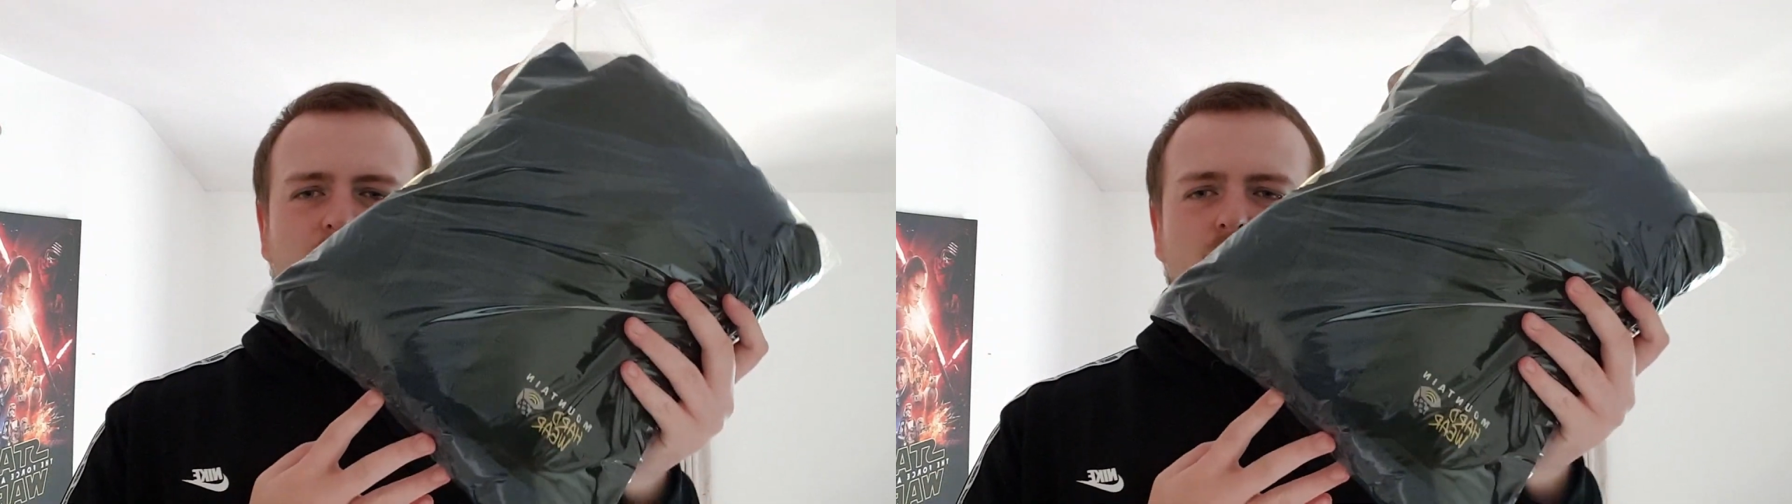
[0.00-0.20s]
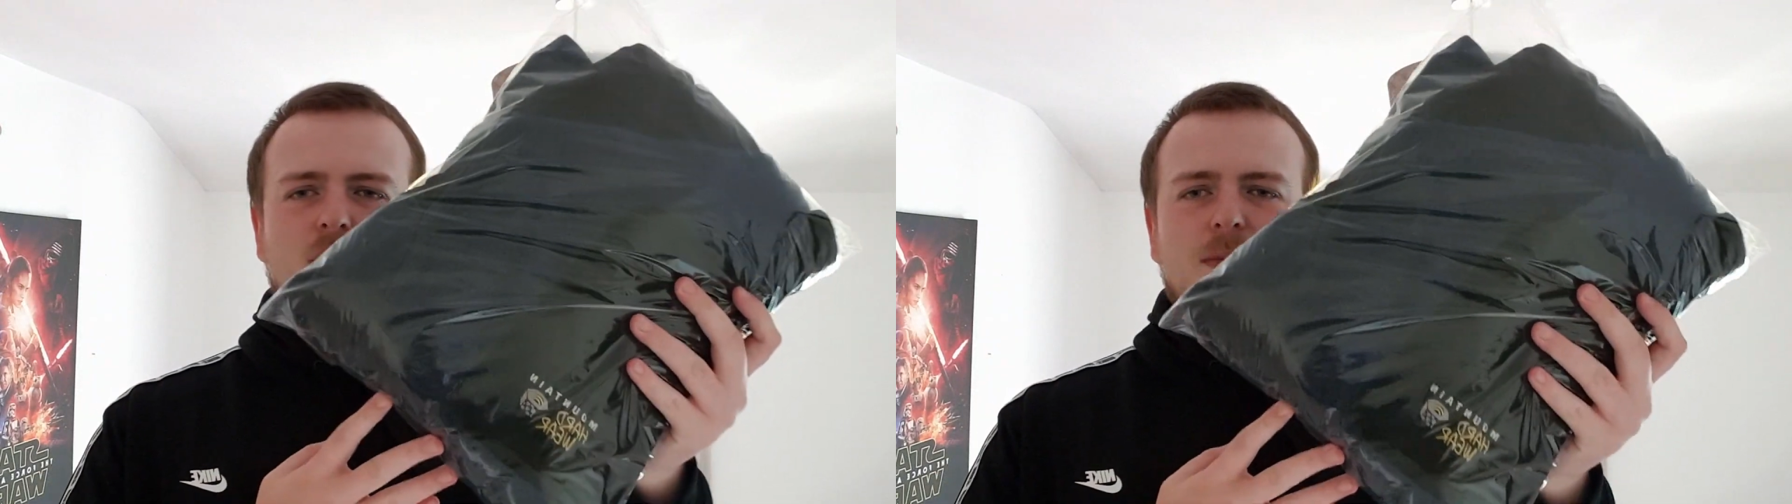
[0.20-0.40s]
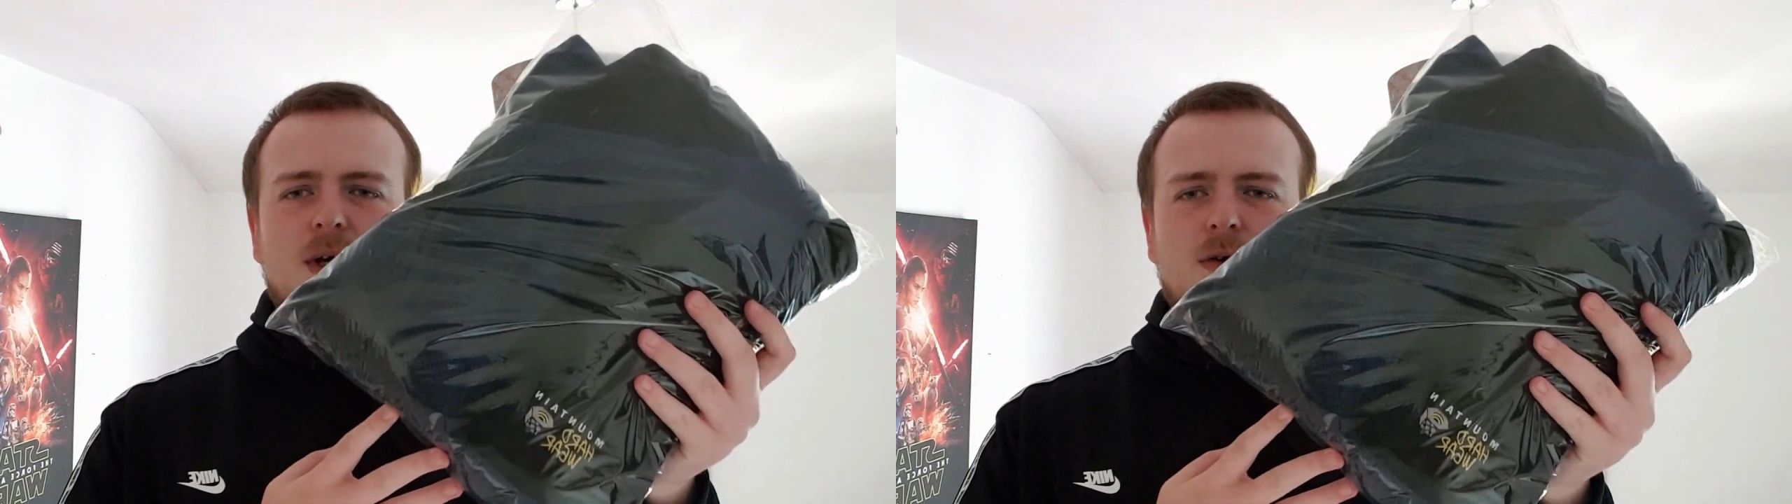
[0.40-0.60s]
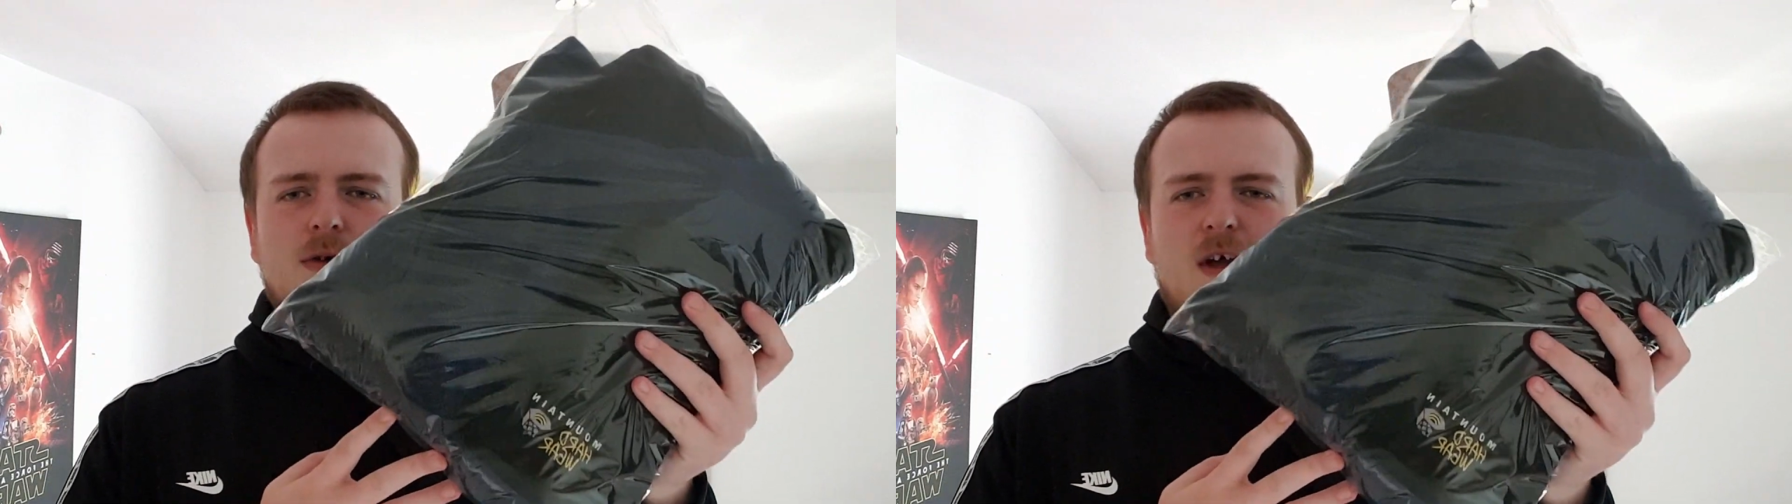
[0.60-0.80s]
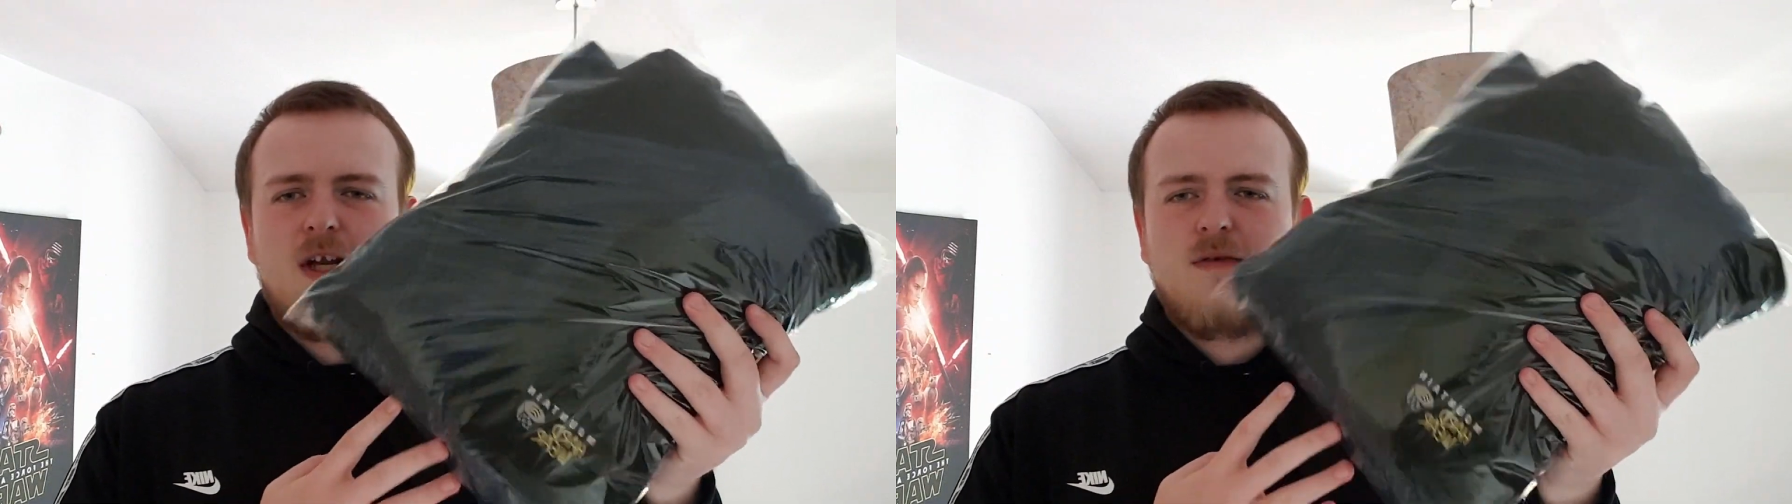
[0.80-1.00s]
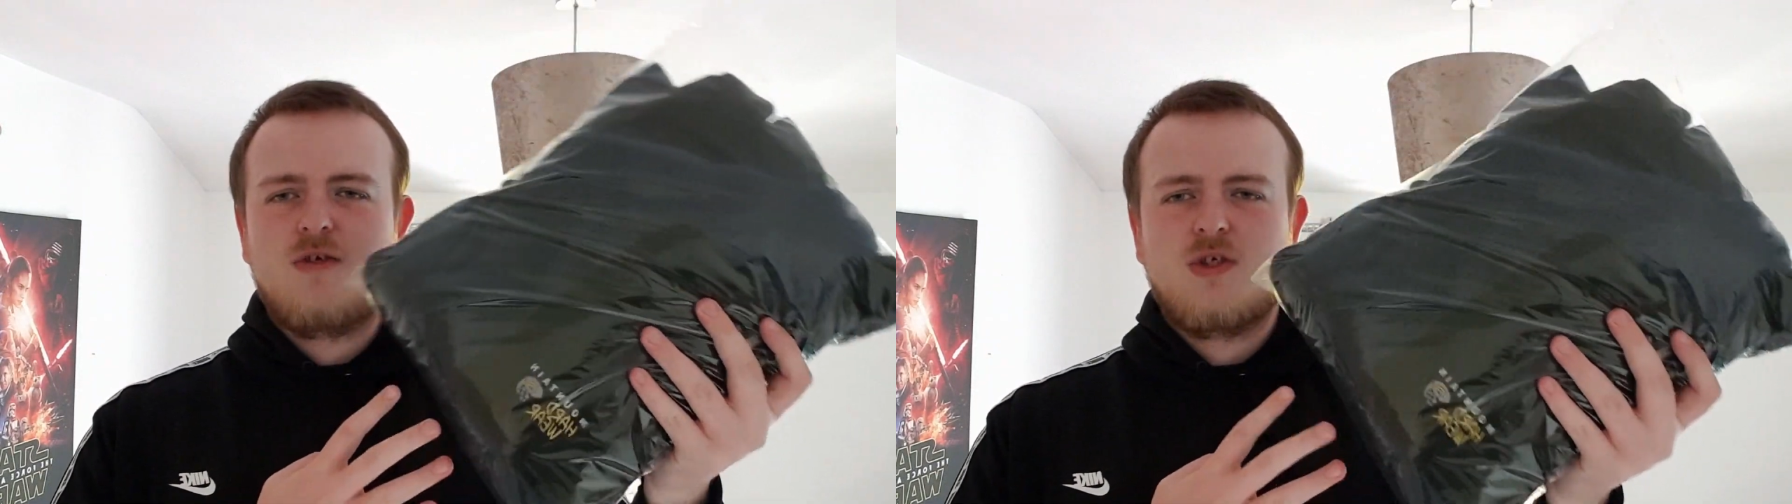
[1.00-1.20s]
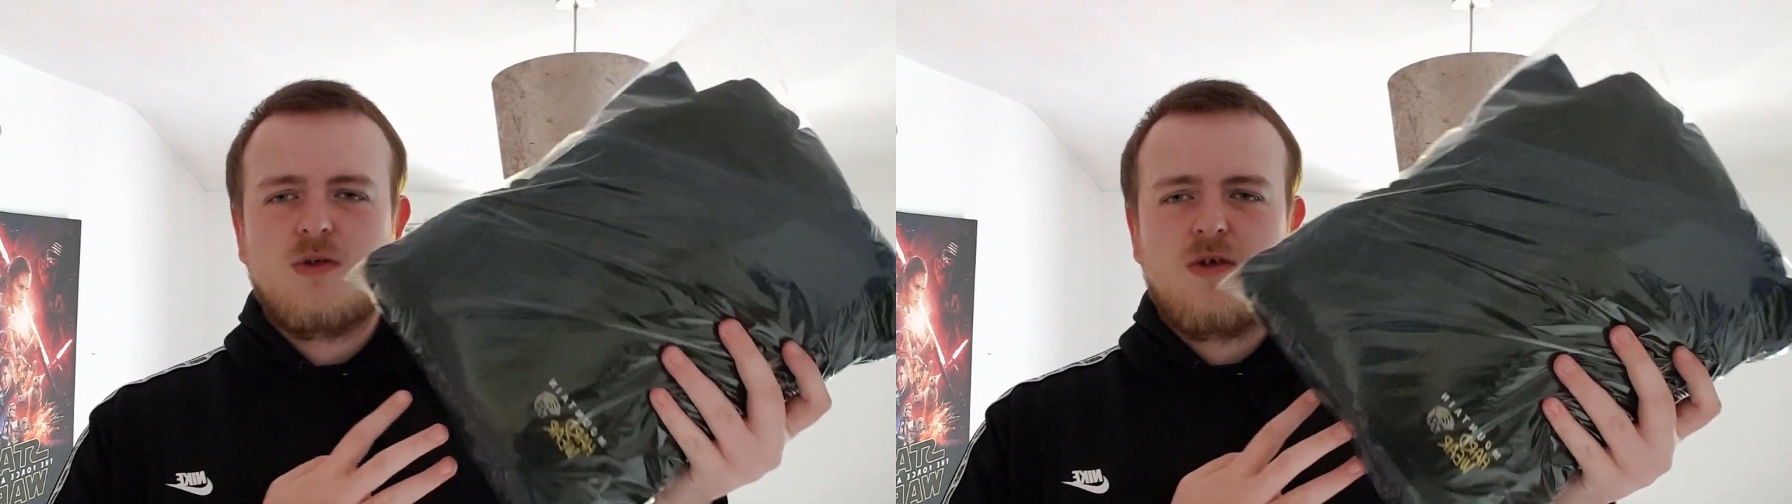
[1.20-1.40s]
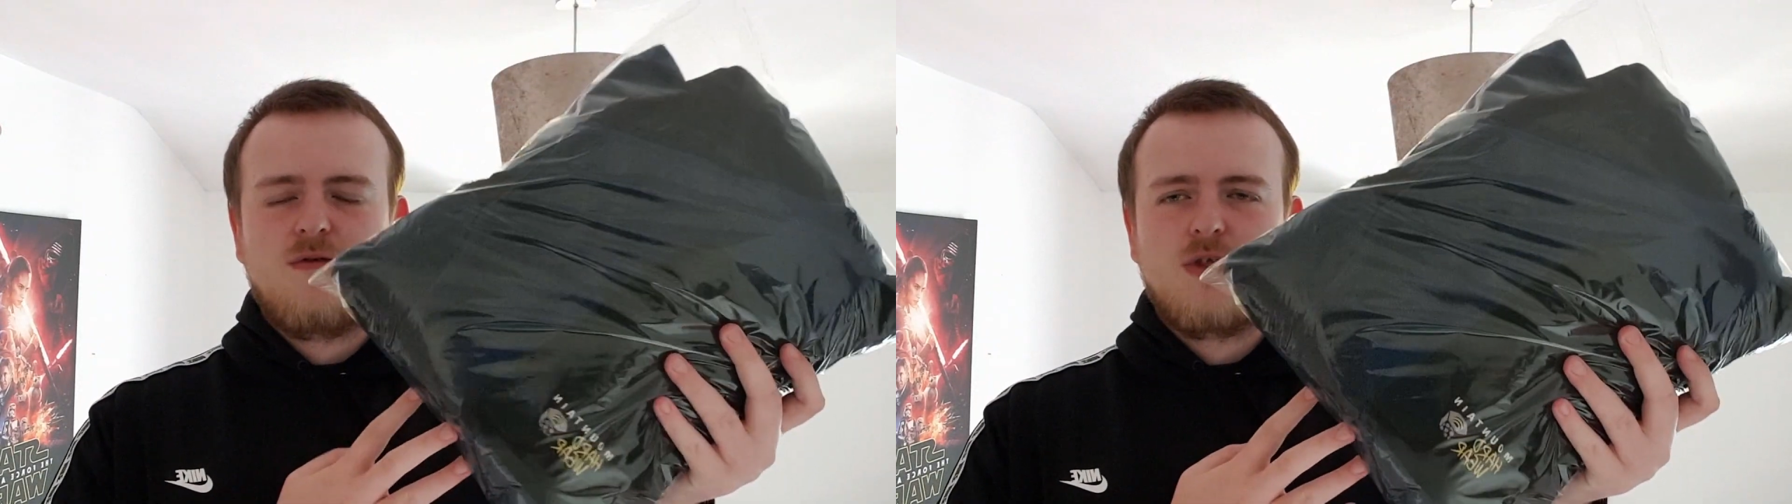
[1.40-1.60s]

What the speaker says: £4 and I've just sold it